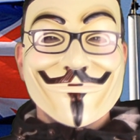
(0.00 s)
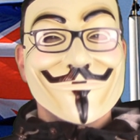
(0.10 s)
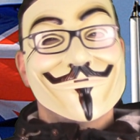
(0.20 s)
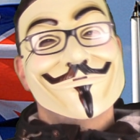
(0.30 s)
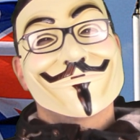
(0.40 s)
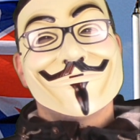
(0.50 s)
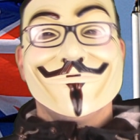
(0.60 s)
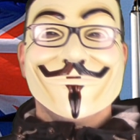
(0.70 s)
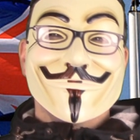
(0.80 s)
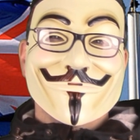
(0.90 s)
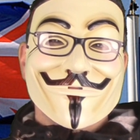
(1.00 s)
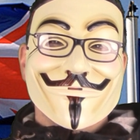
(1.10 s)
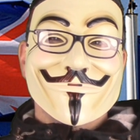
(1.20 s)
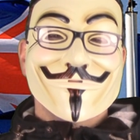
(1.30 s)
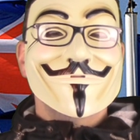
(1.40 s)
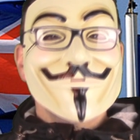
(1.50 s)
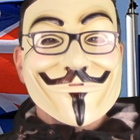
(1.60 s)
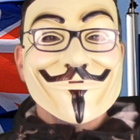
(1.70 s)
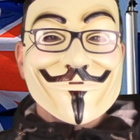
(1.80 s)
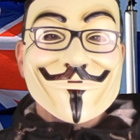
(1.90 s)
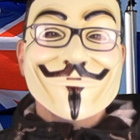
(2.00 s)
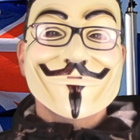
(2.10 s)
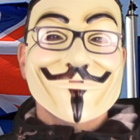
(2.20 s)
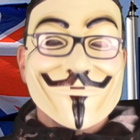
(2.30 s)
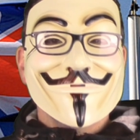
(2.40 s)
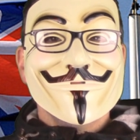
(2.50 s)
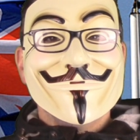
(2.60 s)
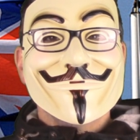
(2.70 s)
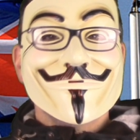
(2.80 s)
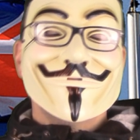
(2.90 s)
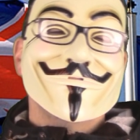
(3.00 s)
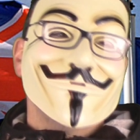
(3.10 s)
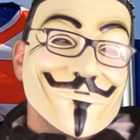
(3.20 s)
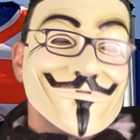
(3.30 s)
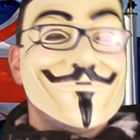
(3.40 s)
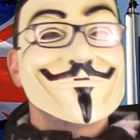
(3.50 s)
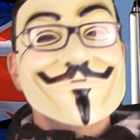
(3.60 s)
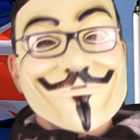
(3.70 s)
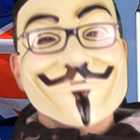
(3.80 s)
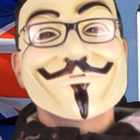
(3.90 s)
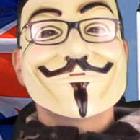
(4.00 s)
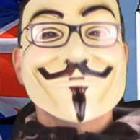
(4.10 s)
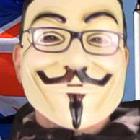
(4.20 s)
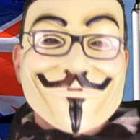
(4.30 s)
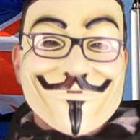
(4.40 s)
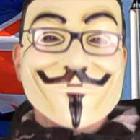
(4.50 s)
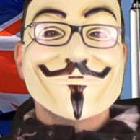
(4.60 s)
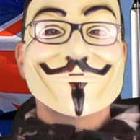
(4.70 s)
Who cares that the EU Parliament is 100%